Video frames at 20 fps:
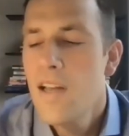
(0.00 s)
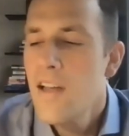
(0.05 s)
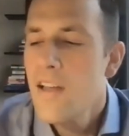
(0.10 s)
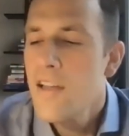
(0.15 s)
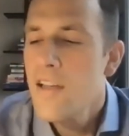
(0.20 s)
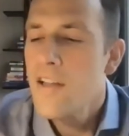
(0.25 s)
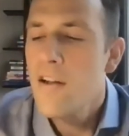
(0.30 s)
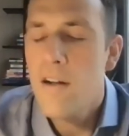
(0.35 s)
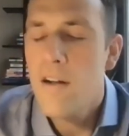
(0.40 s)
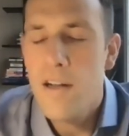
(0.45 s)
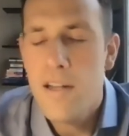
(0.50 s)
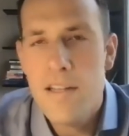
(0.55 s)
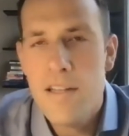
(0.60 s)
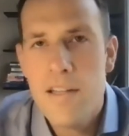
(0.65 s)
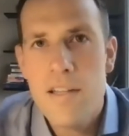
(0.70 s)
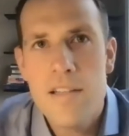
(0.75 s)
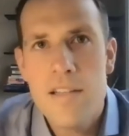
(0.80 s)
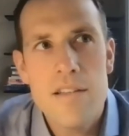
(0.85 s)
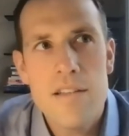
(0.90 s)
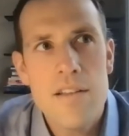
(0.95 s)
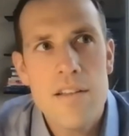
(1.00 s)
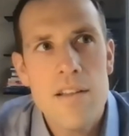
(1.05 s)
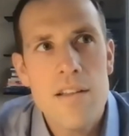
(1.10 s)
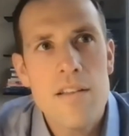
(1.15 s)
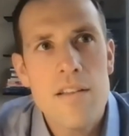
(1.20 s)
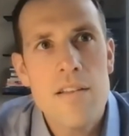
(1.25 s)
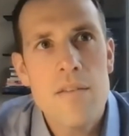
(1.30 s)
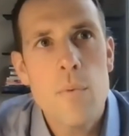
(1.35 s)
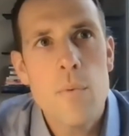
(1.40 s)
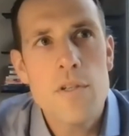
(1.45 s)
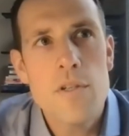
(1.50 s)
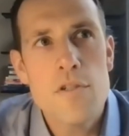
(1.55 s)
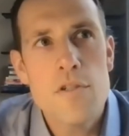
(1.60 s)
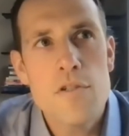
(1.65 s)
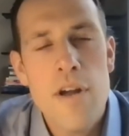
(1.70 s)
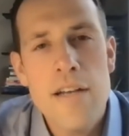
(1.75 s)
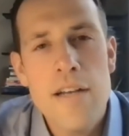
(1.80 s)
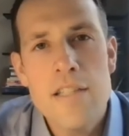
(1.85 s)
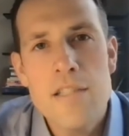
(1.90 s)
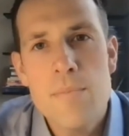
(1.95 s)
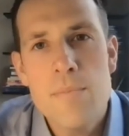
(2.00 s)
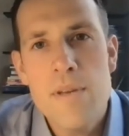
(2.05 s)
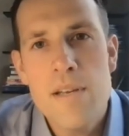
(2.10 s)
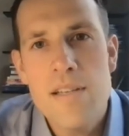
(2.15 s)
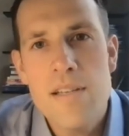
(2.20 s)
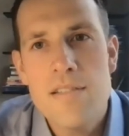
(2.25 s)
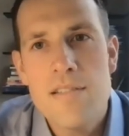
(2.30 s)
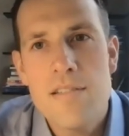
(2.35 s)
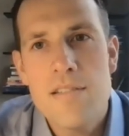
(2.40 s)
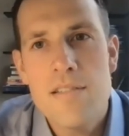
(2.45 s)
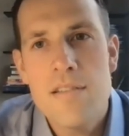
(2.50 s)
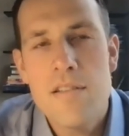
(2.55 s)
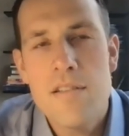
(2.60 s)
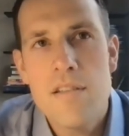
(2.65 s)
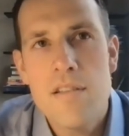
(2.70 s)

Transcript: You know, what strikes me is